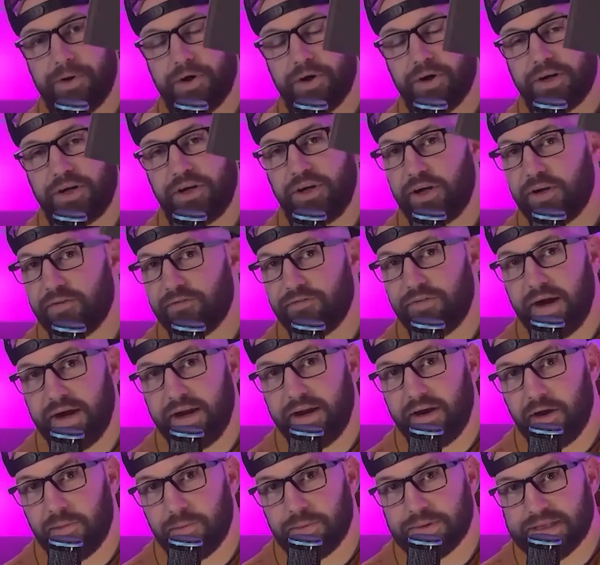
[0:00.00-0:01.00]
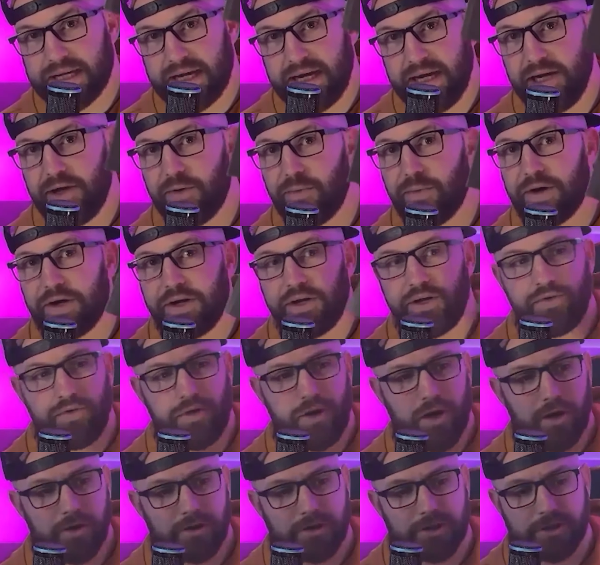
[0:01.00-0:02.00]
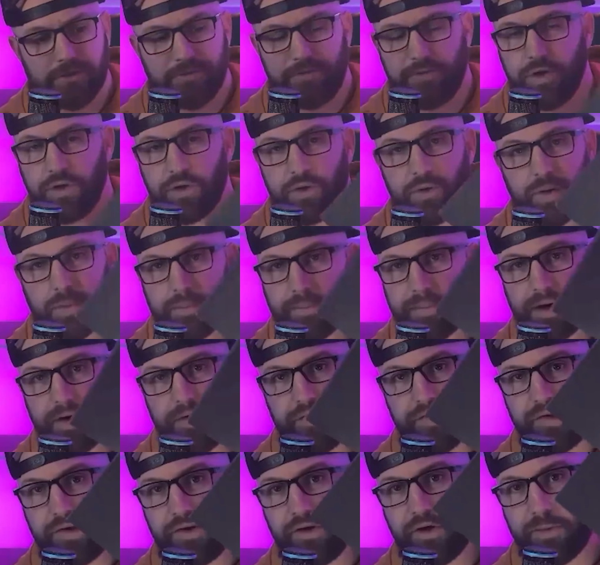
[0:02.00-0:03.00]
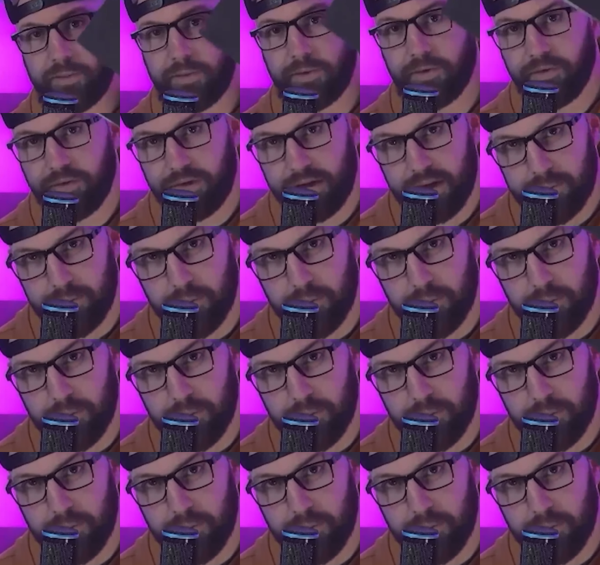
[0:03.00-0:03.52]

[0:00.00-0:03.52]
book. You can find it almost anywhere you go. So if you go to a Barnes and Noble, they